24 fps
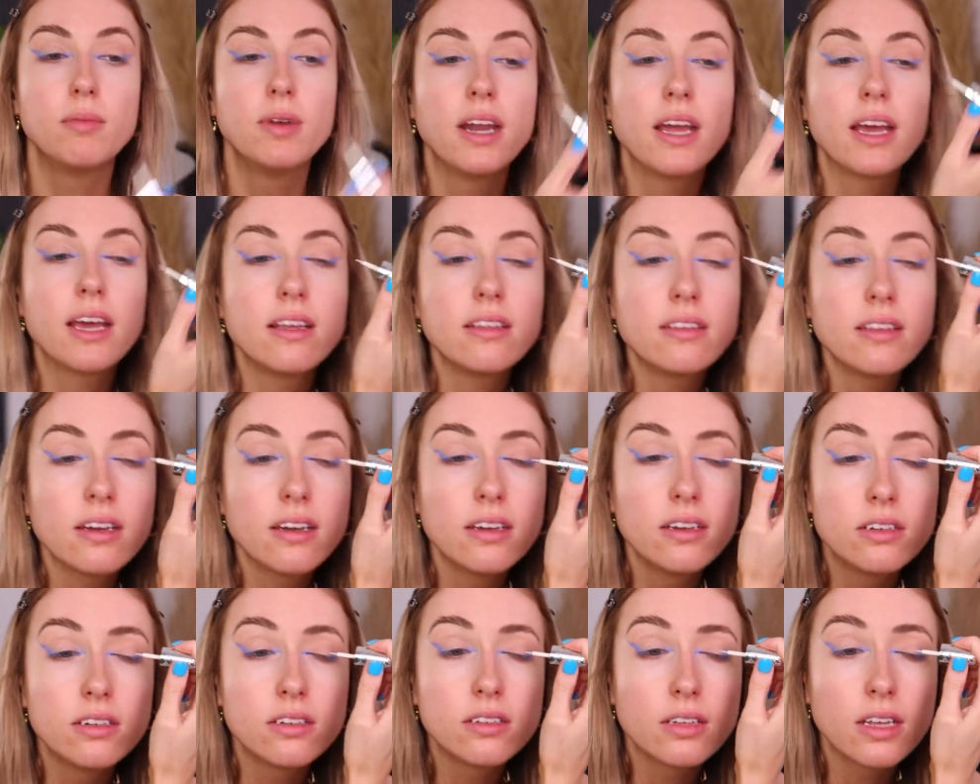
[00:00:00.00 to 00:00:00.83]
I mean, I guess I
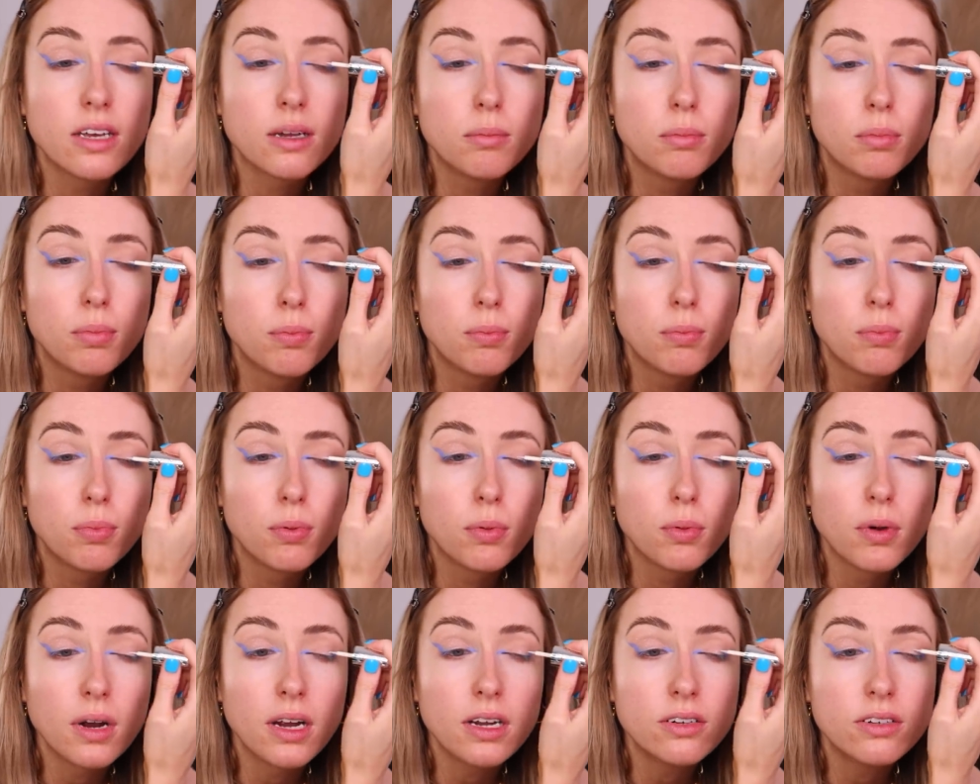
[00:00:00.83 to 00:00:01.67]
could just like
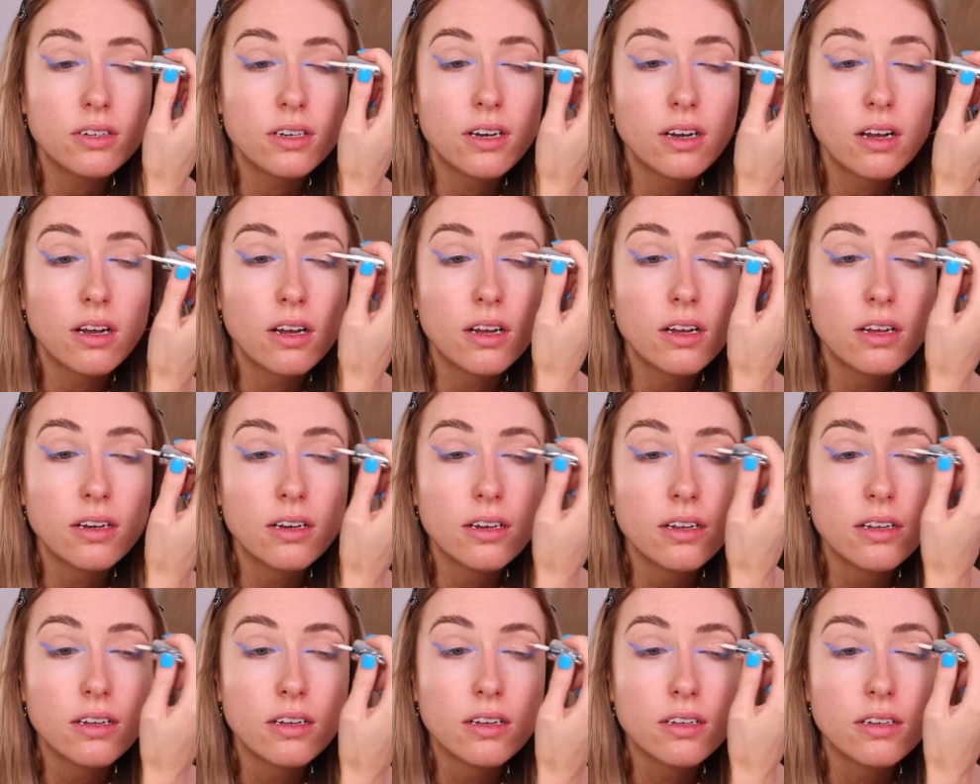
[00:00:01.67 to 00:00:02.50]
brush it
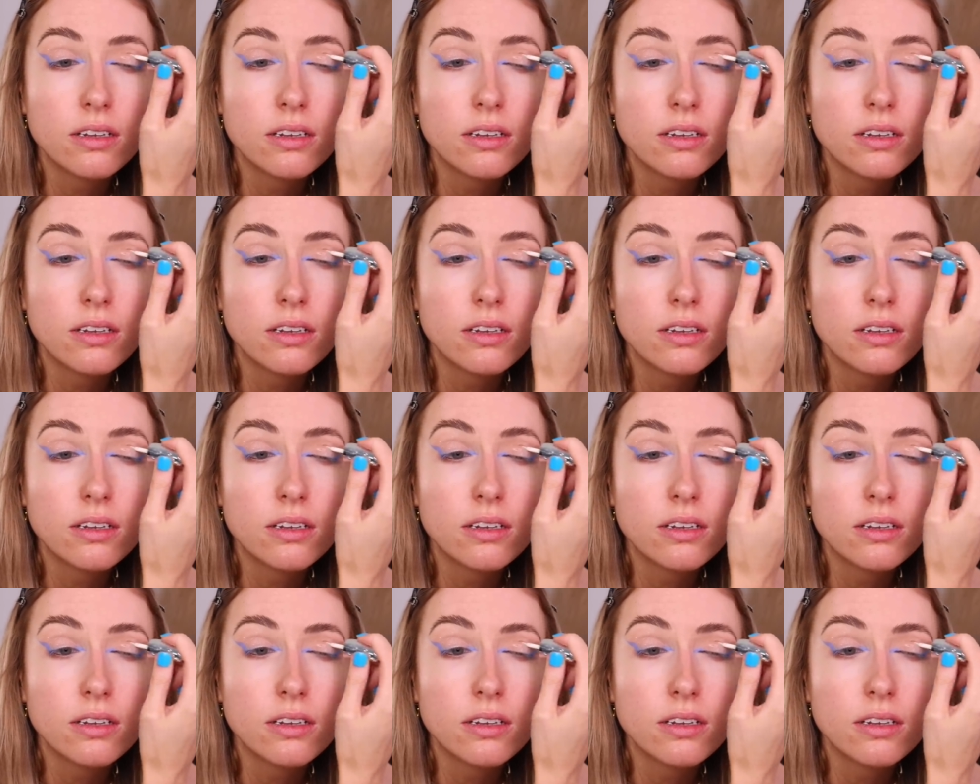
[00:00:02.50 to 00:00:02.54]
on